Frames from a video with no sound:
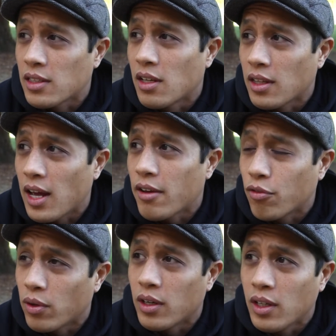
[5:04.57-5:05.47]
on life
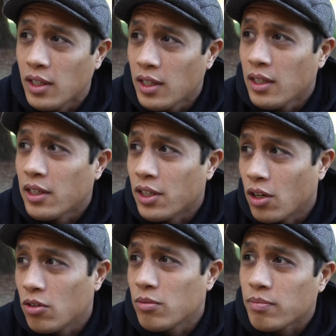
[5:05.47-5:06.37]
when, you
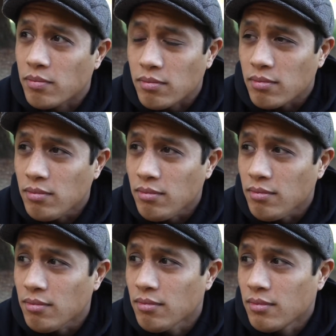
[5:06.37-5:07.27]
know,
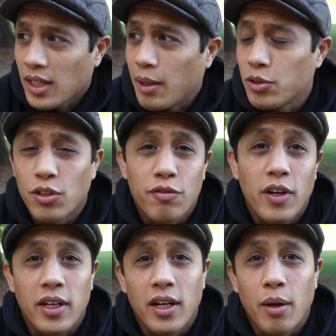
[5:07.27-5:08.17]
I'm still
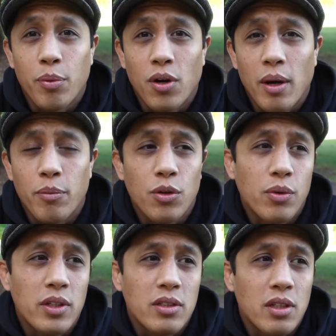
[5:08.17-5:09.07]
fucking up, or I'm
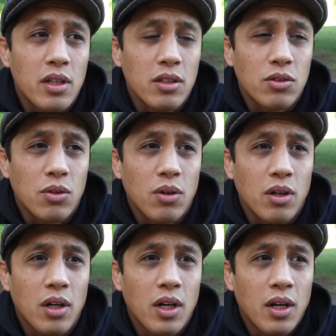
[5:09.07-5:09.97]
doing these things, or,
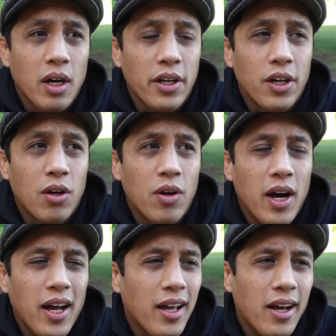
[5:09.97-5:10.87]
you know,
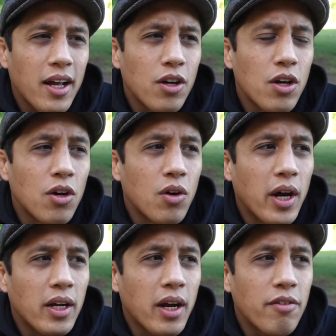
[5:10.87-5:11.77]
I don't know.
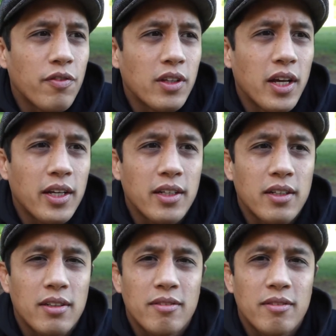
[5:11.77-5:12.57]
I feel like